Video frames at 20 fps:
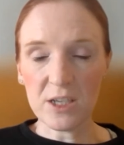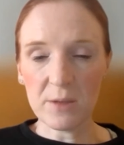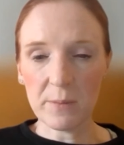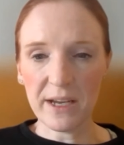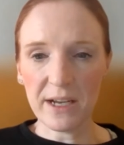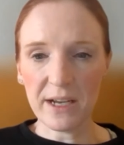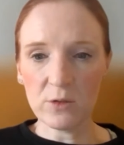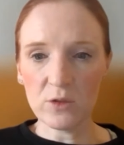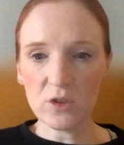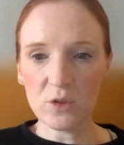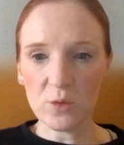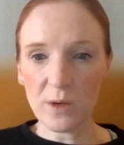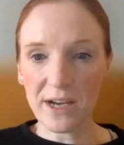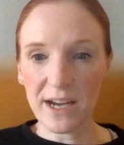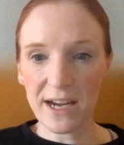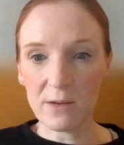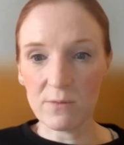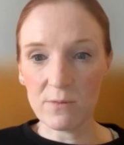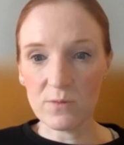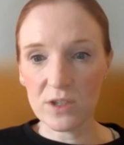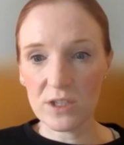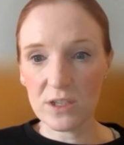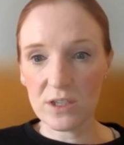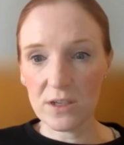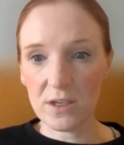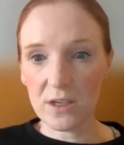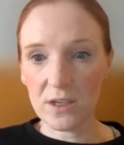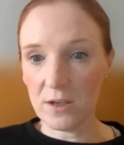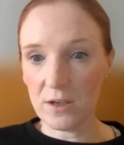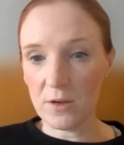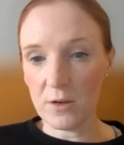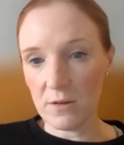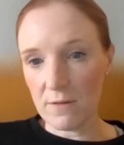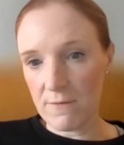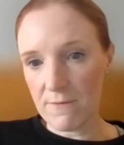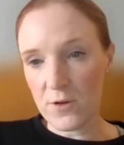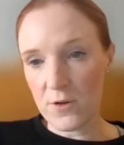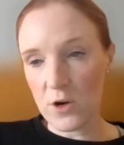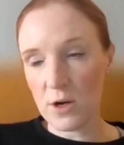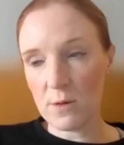to be held to account. And
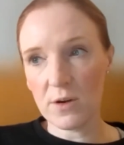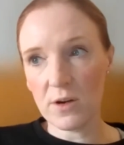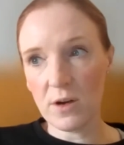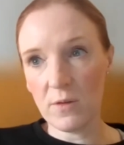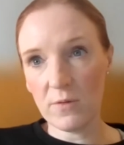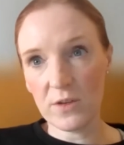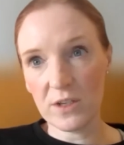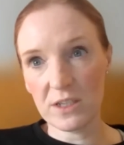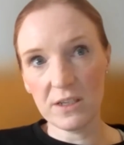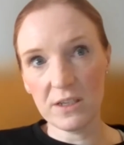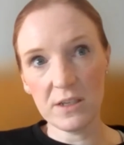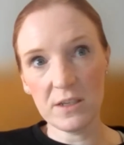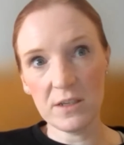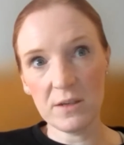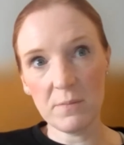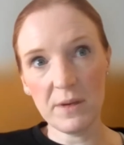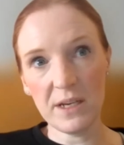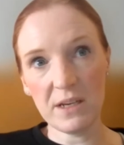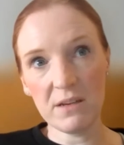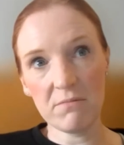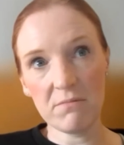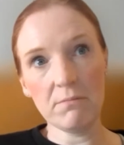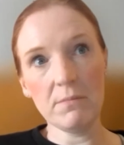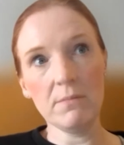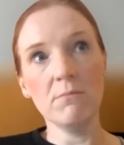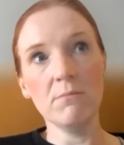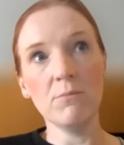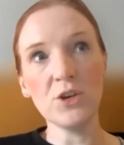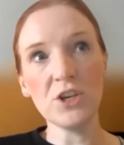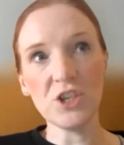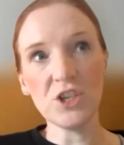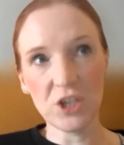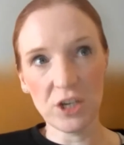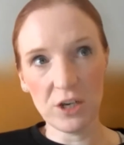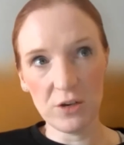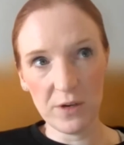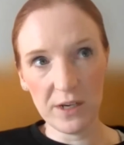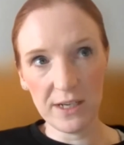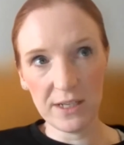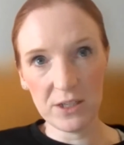pharma obviously is a big money
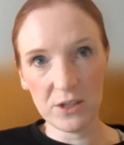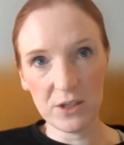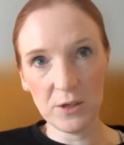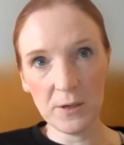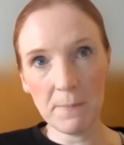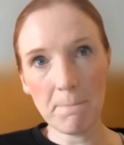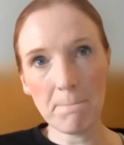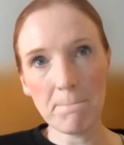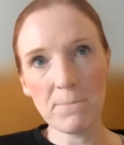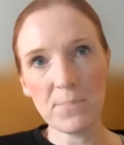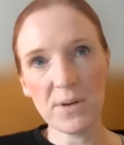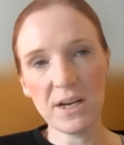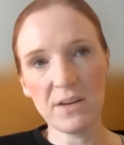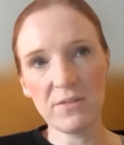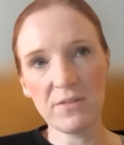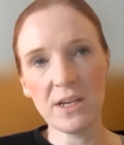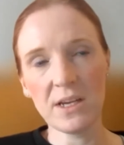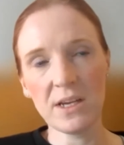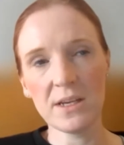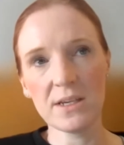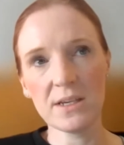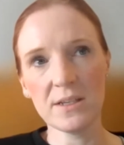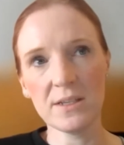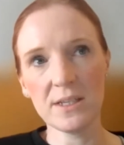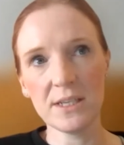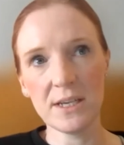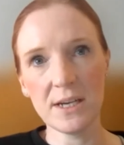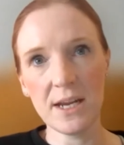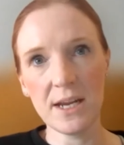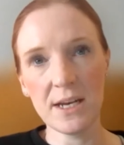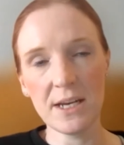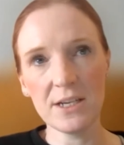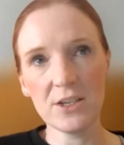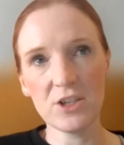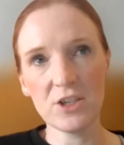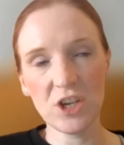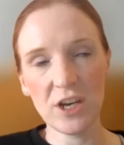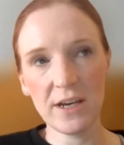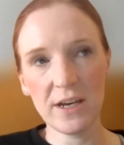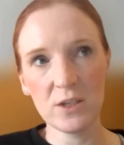generator, but I think as the
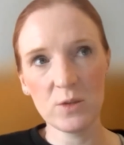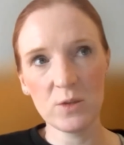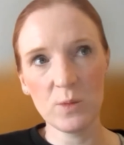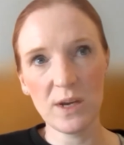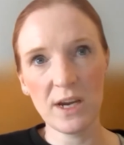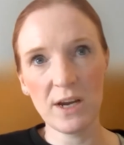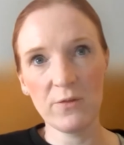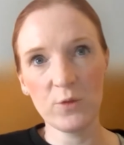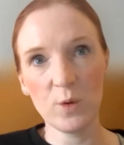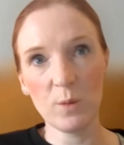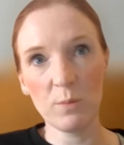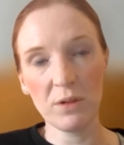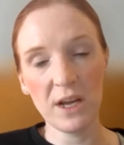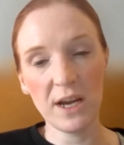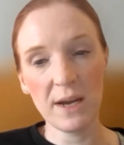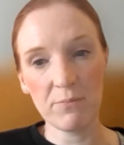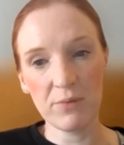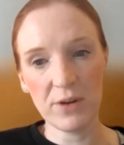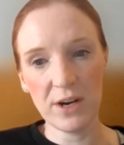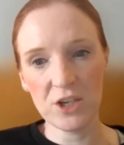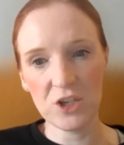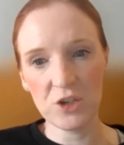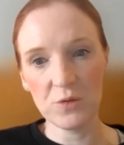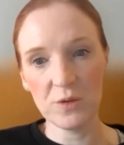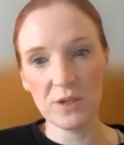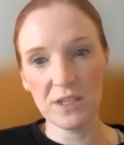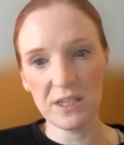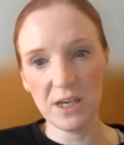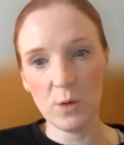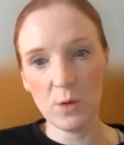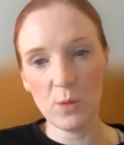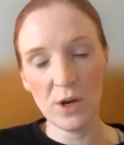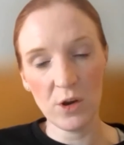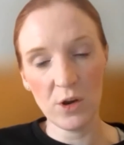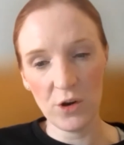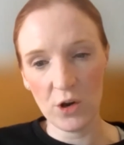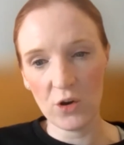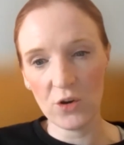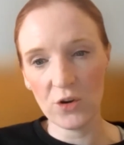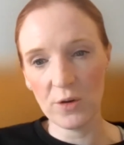NHS, we have to apply pressure and say we are
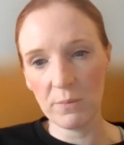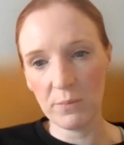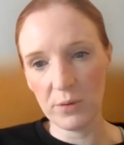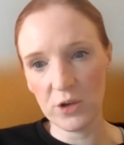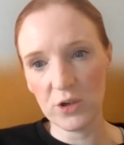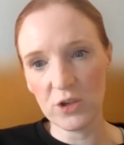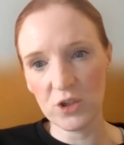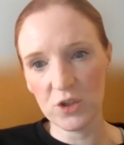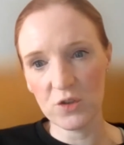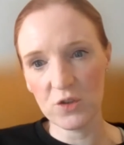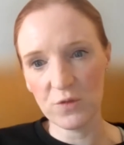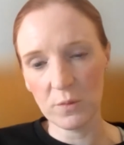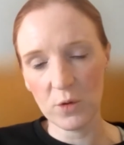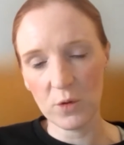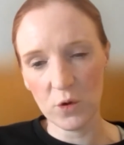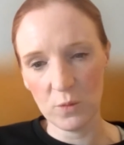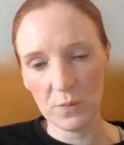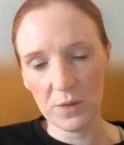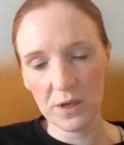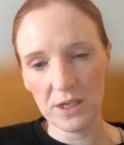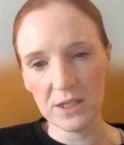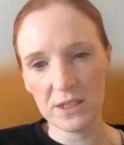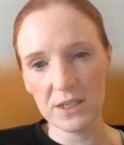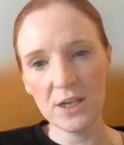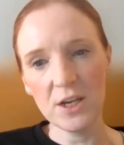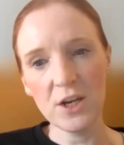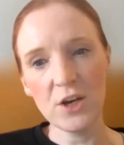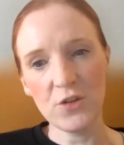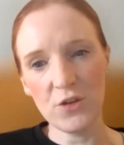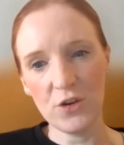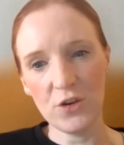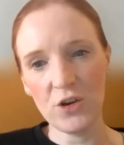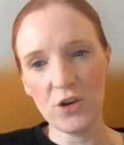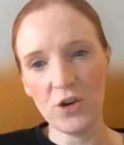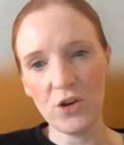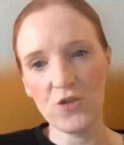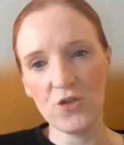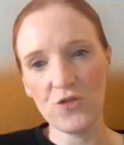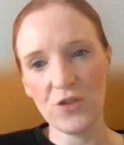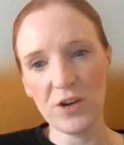not going to purchase from companies that are
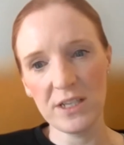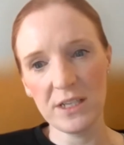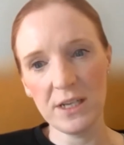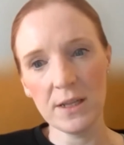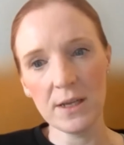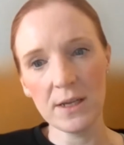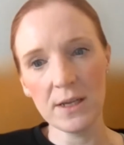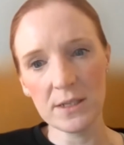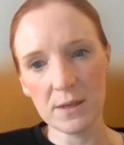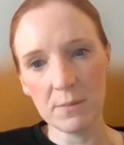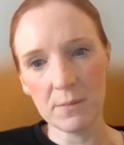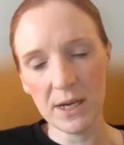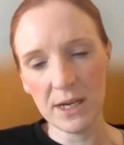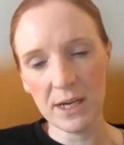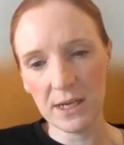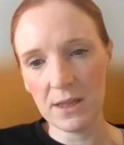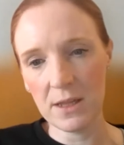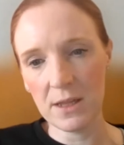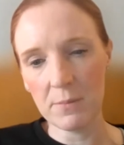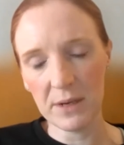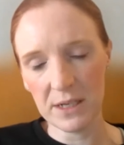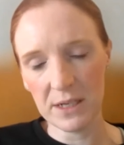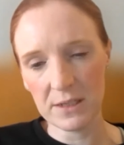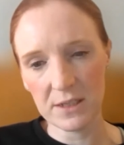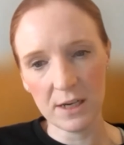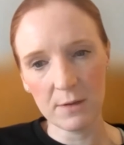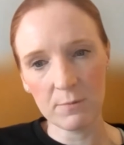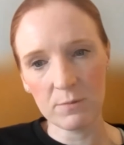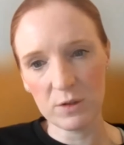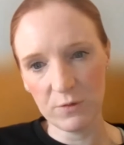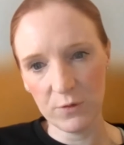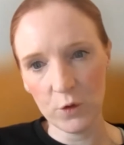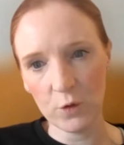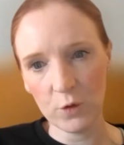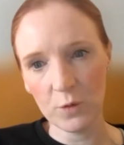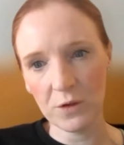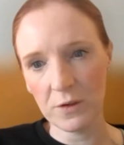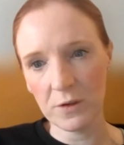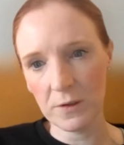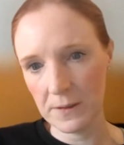not addressing this and making the big steps
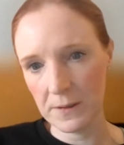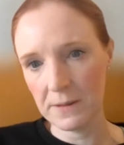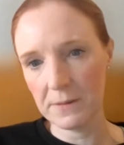forward.